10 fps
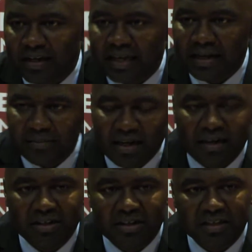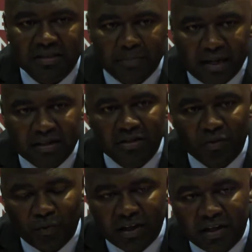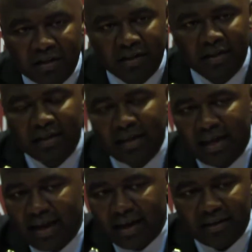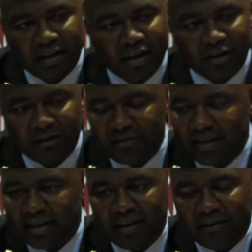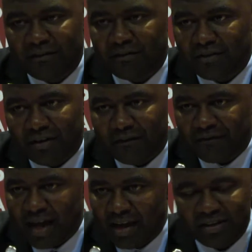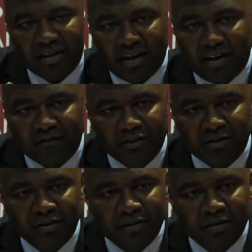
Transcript: They came down here expecting to win, and they gave a valiant effort.